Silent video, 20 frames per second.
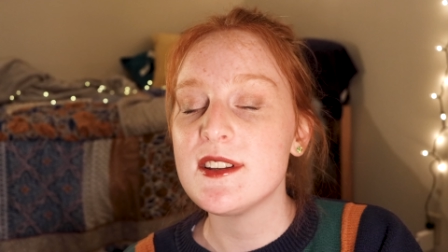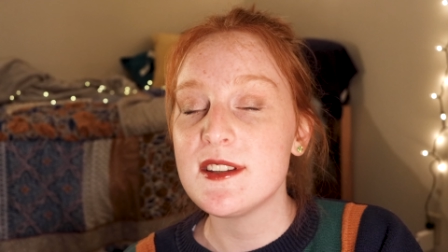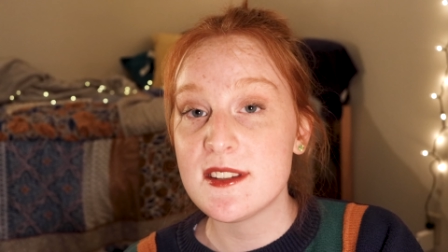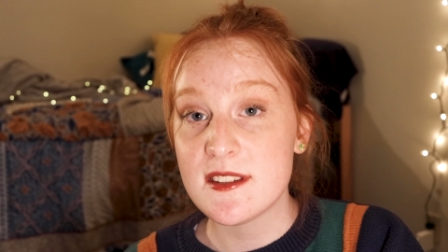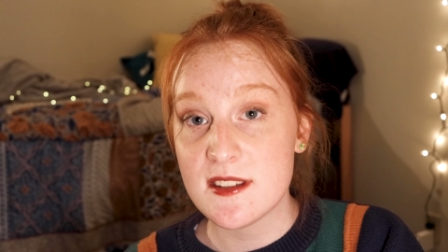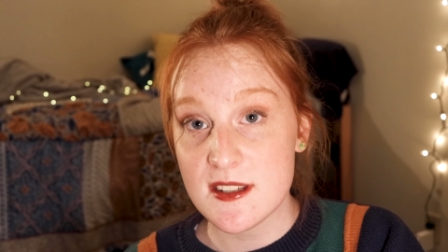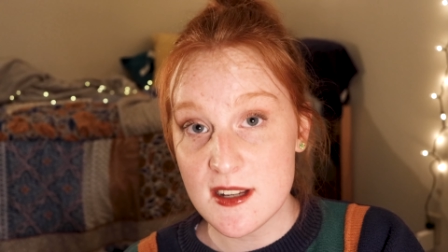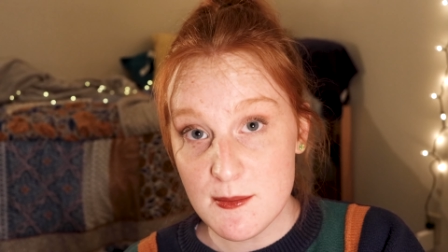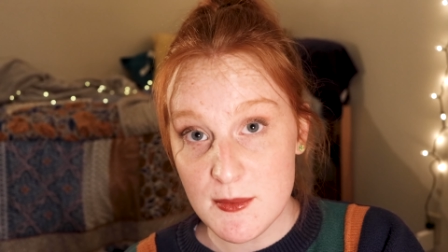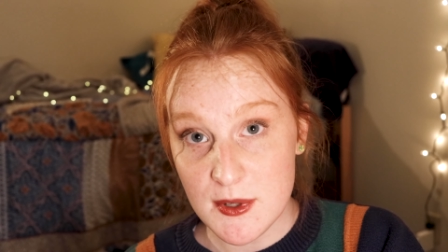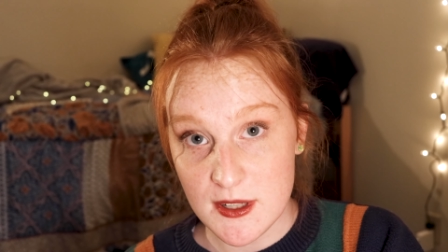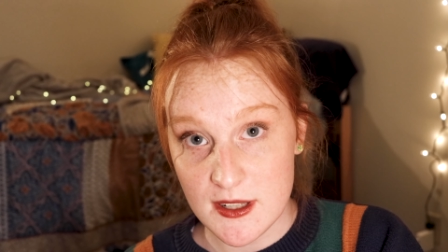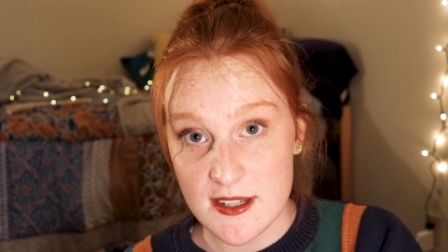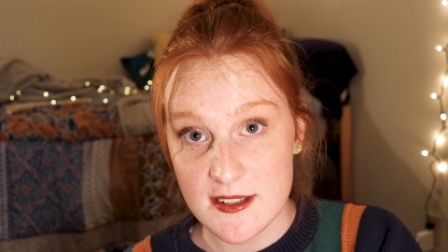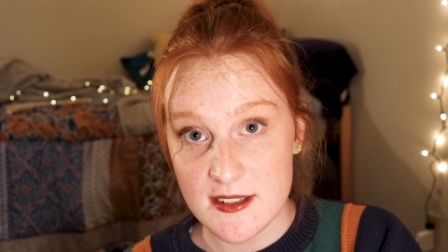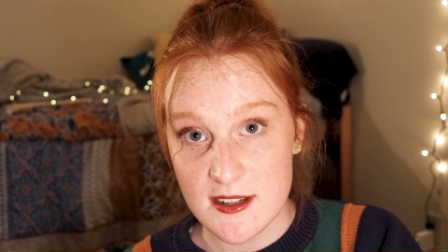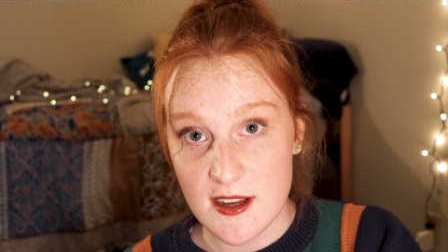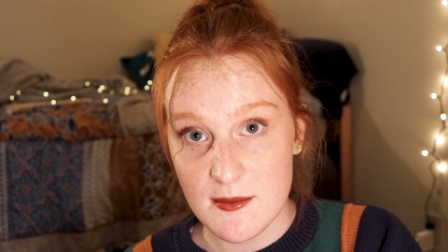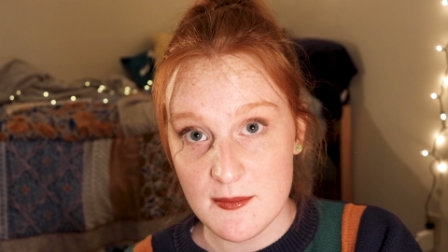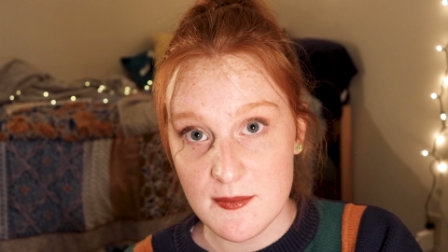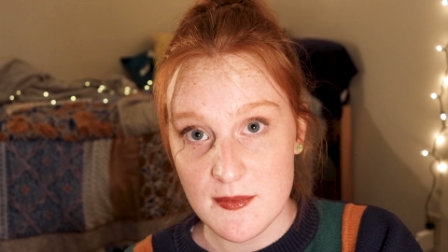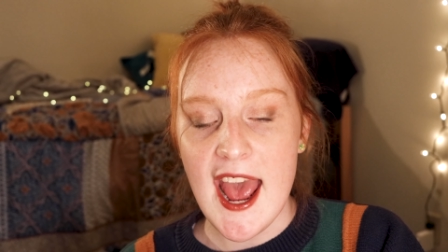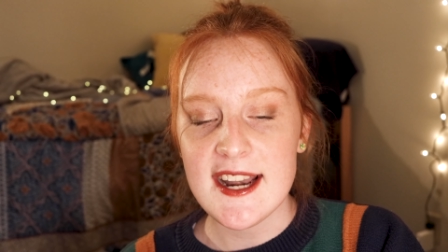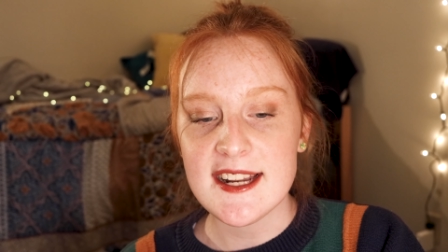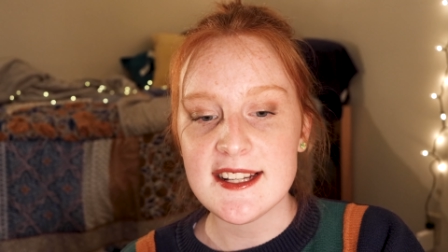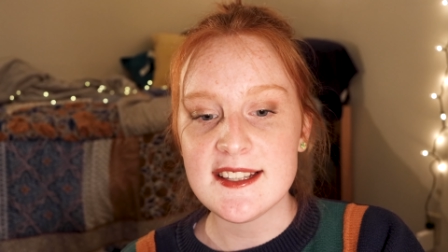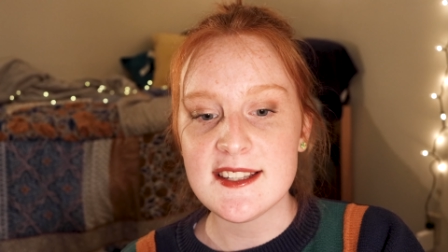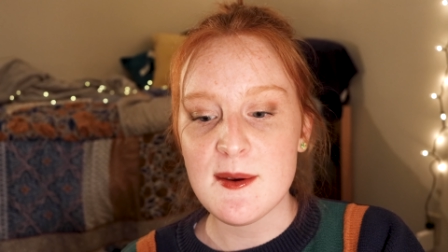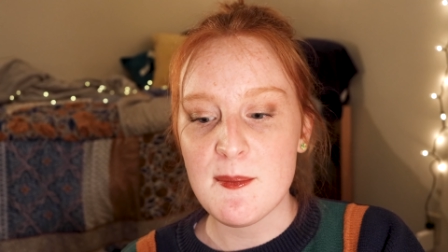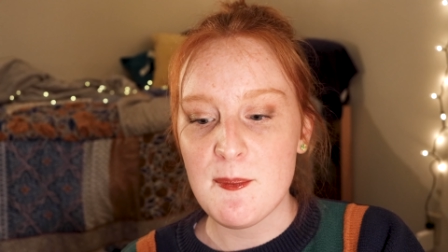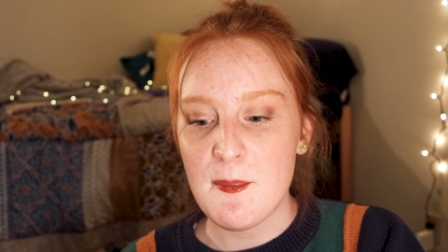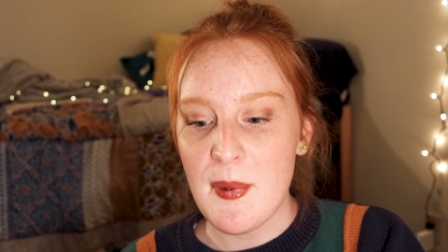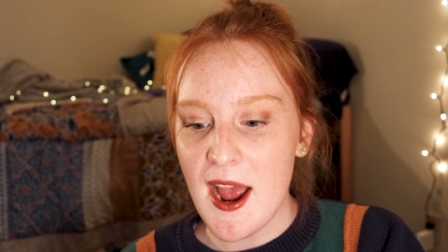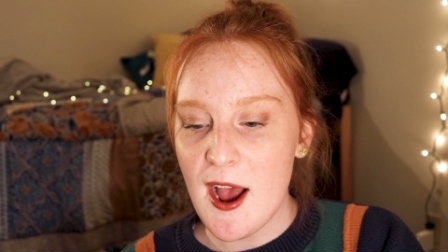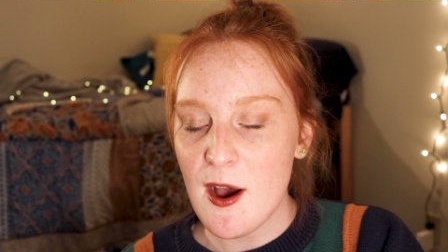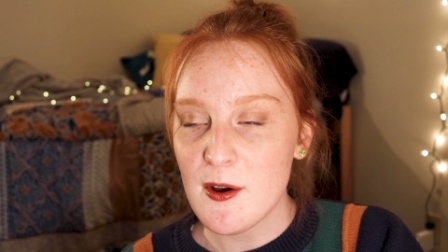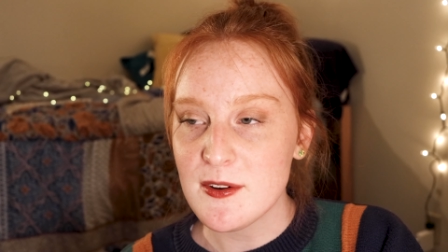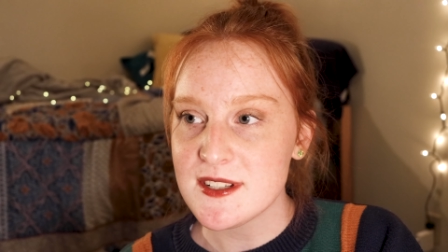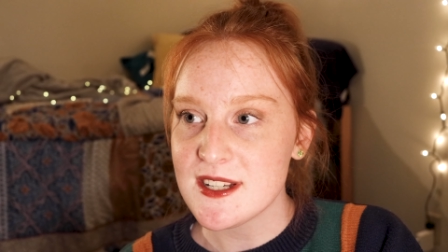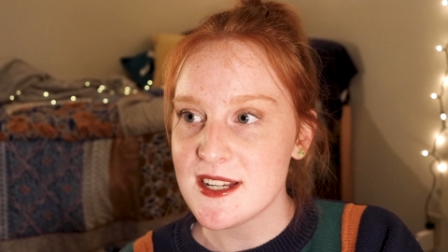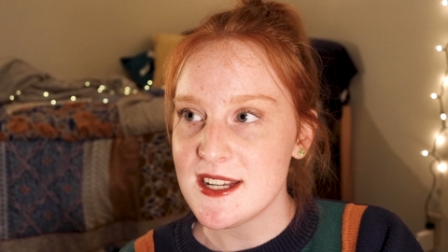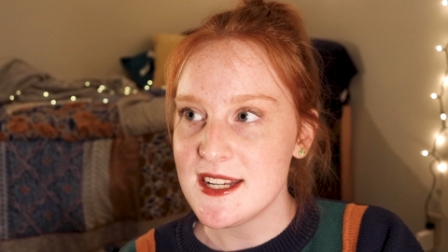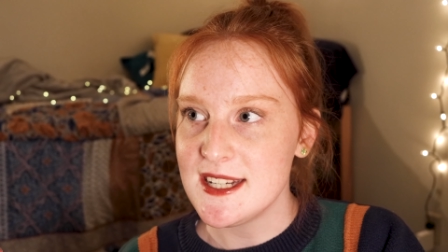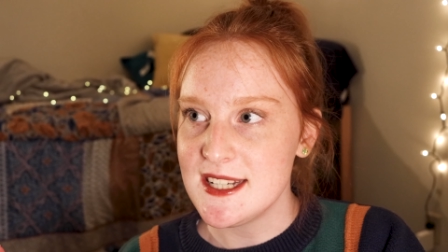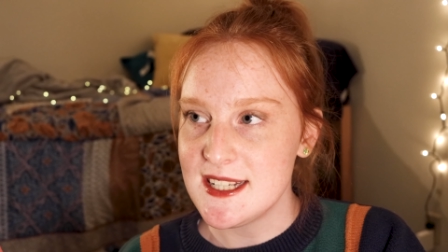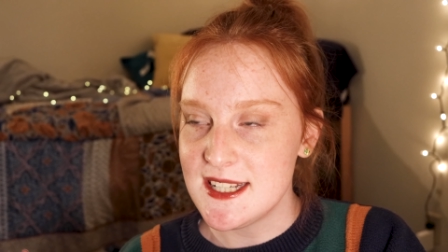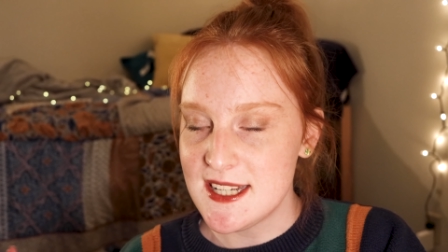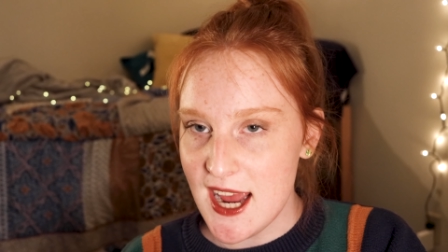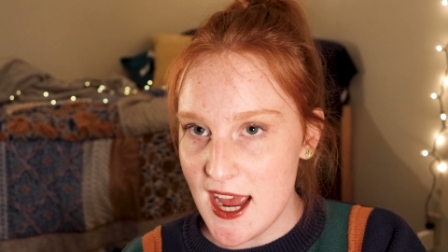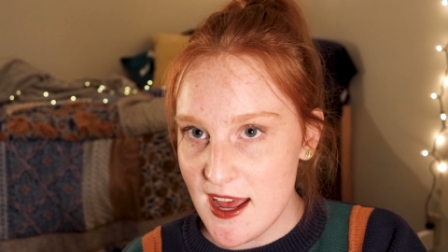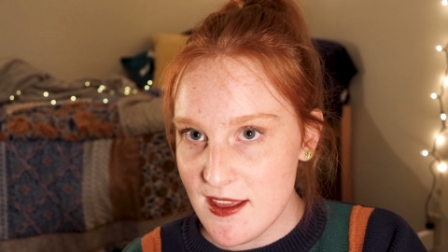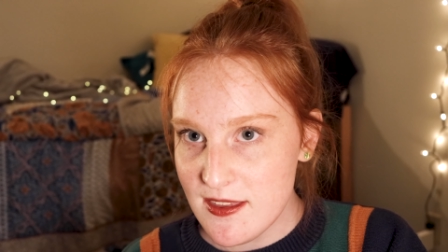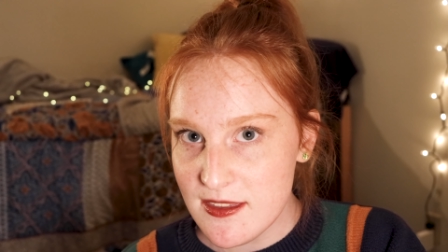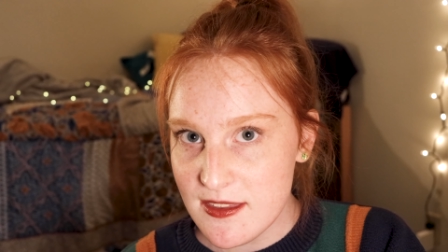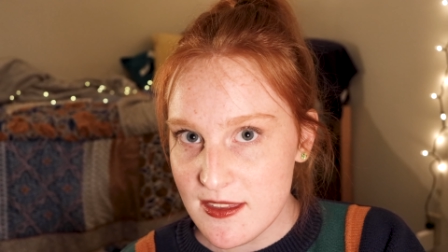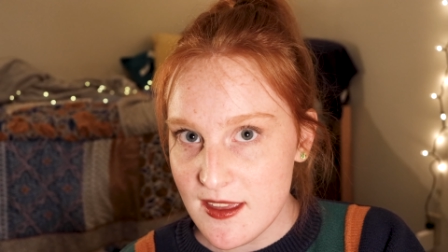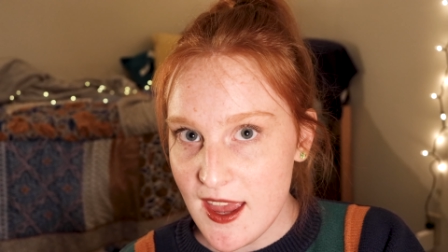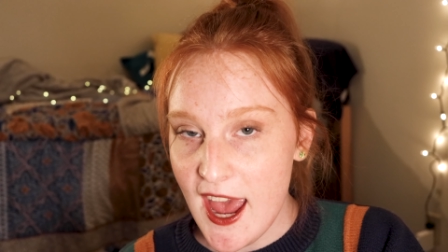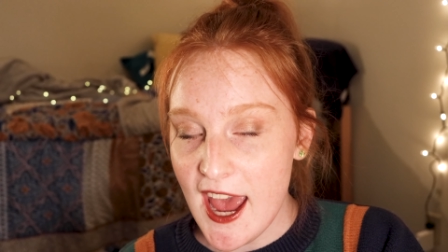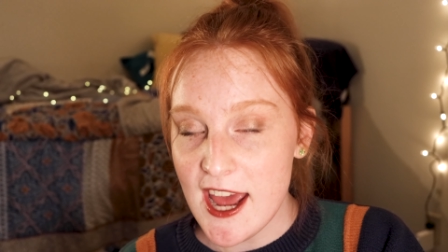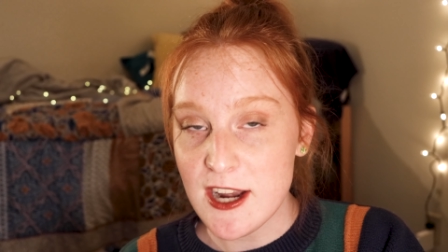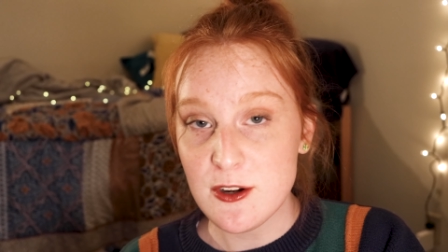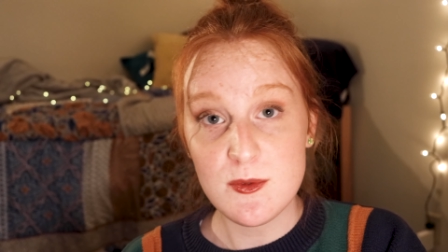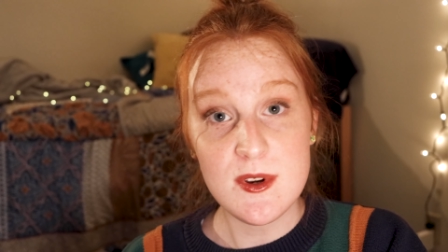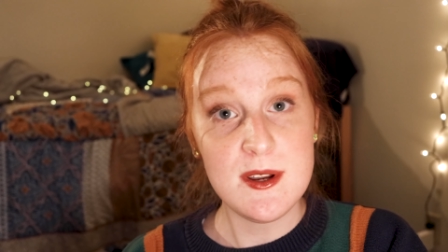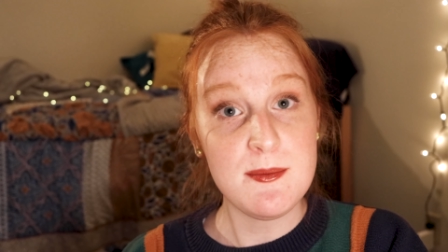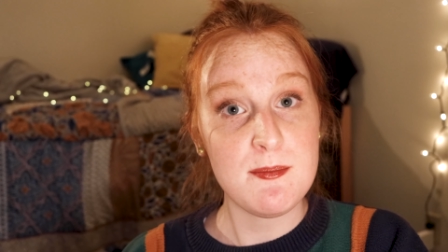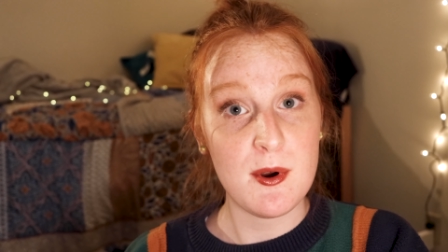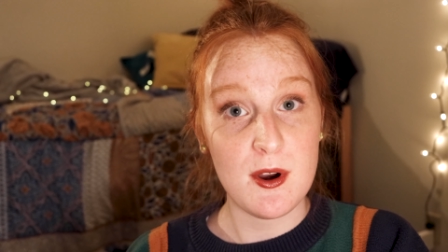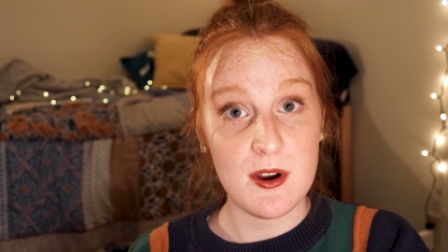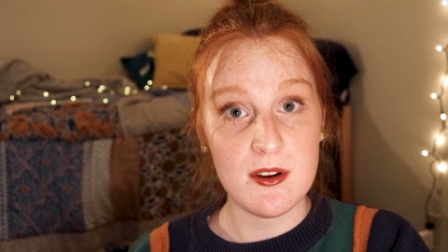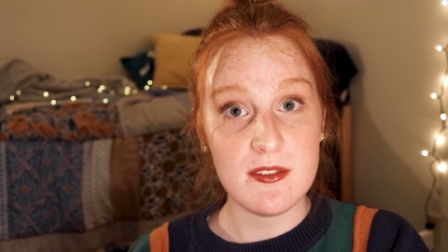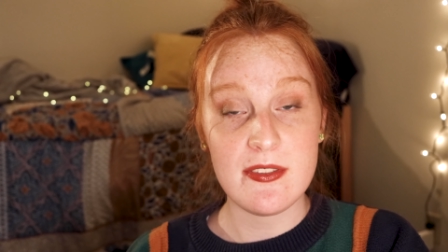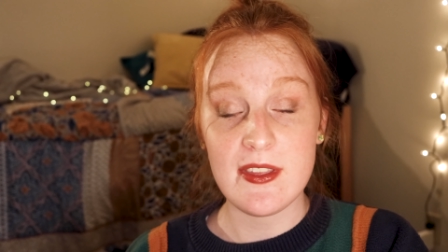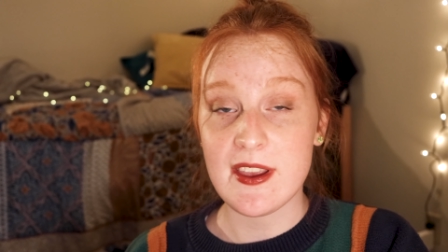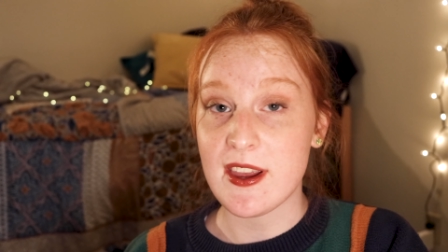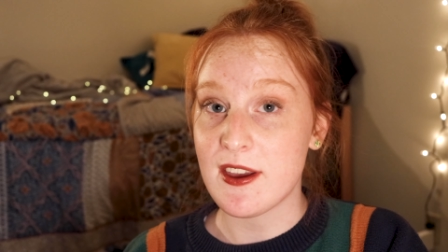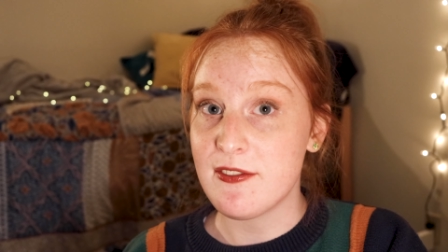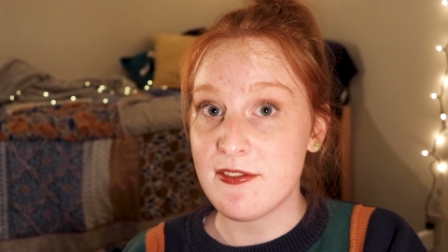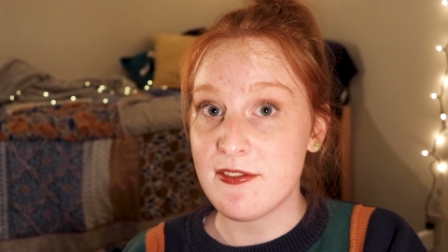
symbolism, and it's about death and rebirth like a